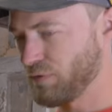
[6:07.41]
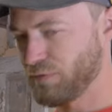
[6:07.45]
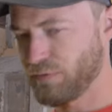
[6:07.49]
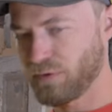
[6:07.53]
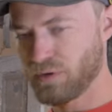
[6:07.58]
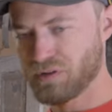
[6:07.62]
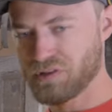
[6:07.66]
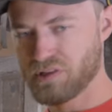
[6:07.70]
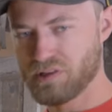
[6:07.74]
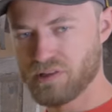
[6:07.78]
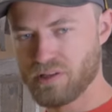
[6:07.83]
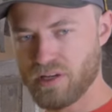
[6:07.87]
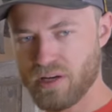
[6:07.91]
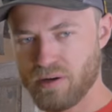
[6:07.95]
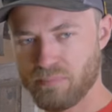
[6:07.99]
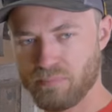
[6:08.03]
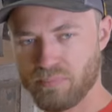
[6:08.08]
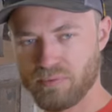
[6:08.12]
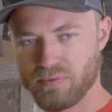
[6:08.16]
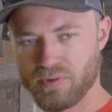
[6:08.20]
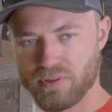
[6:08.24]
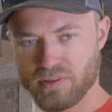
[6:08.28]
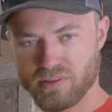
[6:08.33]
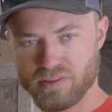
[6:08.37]
First
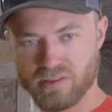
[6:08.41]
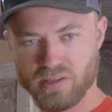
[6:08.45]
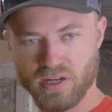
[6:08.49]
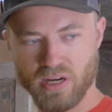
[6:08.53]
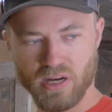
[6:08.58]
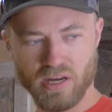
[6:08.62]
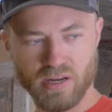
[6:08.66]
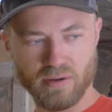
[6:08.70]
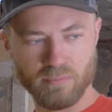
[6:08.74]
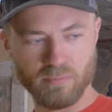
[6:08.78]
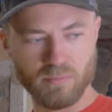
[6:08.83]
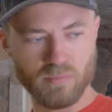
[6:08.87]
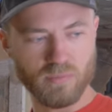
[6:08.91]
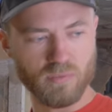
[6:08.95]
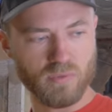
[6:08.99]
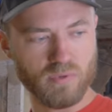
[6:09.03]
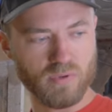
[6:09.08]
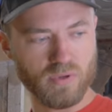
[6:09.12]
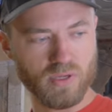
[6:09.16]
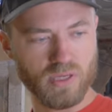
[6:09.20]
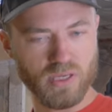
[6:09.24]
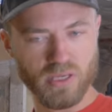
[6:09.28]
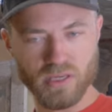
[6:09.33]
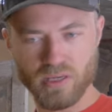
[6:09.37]
step this time
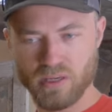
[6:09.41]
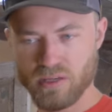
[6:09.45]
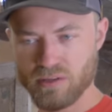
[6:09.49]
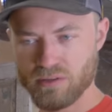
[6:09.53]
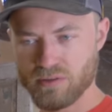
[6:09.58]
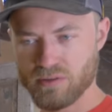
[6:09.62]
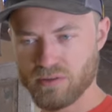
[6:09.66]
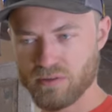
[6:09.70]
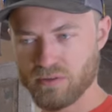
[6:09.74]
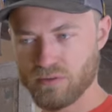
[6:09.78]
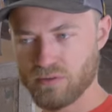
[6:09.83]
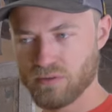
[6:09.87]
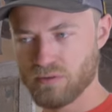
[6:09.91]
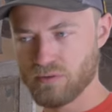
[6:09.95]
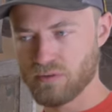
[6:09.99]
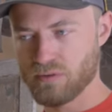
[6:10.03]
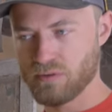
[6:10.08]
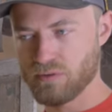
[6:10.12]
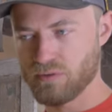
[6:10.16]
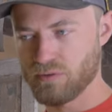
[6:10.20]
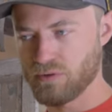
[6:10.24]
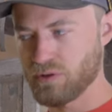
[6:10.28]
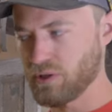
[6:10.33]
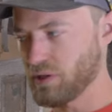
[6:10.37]
is
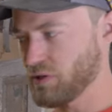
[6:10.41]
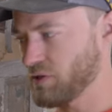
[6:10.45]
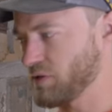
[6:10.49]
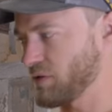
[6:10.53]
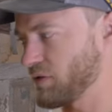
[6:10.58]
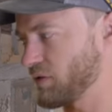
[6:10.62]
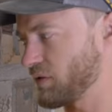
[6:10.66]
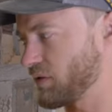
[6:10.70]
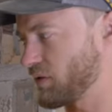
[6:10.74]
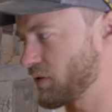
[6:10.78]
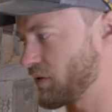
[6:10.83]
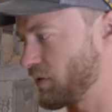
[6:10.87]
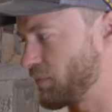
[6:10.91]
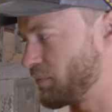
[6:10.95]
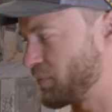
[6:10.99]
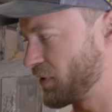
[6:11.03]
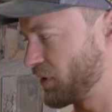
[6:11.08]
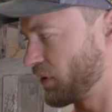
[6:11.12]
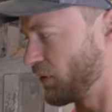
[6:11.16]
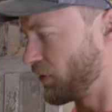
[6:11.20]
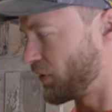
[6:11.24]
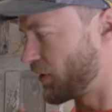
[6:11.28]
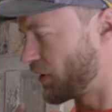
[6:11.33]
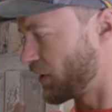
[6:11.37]
just to
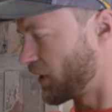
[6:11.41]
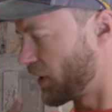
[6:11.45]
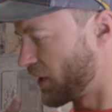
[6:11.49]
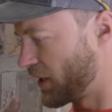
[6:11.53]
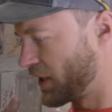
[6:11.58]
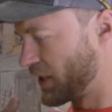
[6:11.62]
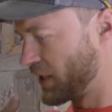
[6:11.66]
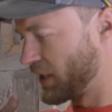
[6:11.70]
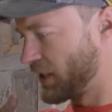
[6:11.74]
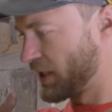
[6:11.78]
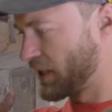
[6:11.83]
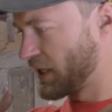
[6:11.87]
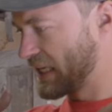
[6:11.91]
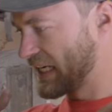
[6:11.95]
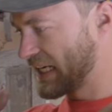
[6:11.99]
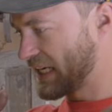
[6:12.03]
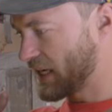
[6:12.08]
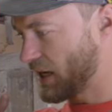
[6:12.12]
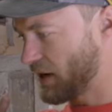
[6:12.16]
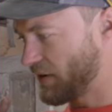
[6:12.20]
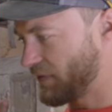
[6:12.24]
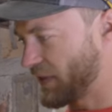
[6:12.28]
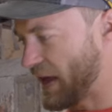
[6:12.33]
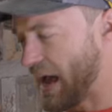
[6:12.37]
build the
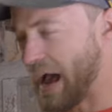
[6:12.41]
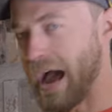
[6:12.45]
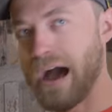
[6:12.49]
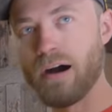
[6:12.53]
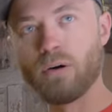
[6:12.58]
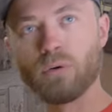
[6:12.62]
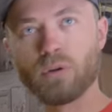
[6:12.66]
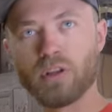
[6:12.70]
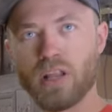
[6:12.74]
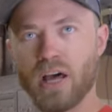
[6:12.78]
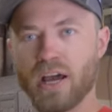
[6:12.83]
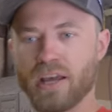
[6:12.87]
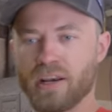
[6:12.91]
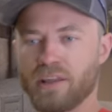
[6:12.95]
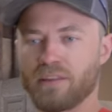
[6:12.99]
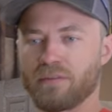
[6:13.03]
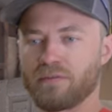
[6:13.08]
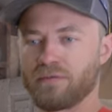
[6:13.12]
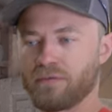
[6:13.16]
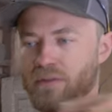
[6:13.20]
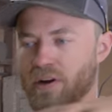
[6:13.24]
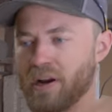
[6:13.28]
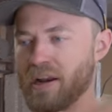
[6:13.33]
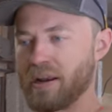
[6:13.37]
kind of the outline of
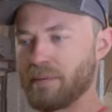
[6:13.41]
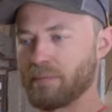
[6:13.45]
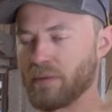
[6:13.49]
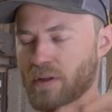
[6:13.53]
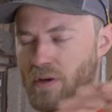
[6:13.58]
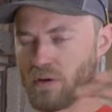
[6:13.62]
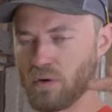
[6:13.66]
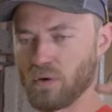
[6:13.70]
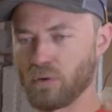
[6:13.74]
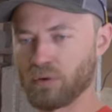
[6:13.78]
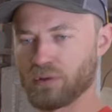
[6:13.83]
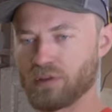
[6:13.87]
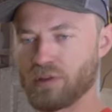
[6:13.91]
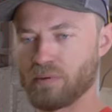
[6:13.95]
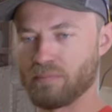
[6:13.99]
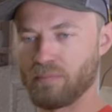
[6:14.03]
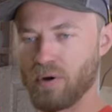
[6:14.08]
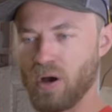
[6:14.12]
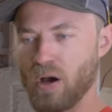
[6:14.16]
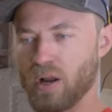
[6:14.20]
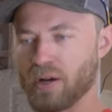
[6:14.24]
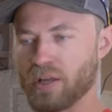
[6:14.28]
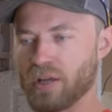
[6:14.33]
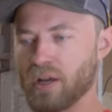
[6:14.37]
the frame that holds the
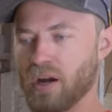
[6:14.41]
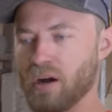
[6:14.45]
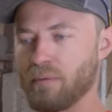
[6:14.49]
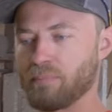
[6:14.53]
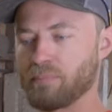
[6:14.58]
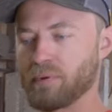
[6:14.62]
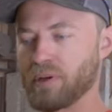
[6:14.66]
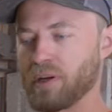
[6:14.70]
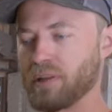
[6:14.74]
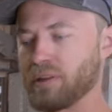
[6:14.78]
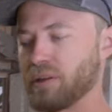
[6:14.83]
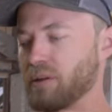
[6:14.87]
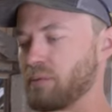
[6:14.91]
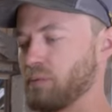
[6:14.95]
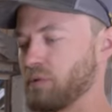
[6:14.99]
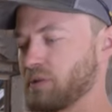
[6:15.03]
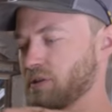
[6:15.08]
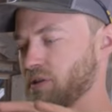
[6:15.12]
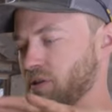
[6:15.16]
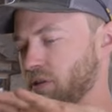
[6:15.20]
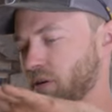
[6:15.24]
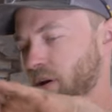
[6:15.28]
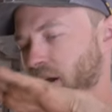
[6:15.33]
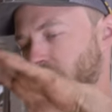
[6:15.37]
body up, and then we'll
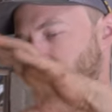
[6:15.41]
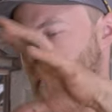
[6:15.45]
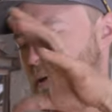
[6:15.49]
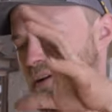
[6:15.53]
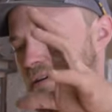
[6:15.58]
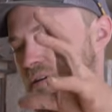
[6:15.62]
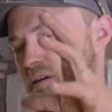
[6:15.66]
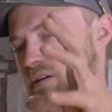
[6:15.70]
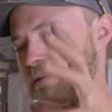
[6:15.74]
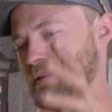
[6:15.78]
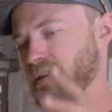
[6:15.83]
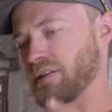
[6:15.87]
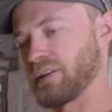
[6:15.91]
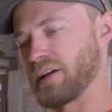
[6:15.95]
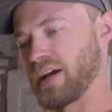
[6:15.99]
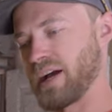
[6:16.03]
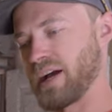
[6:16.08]
start adding on to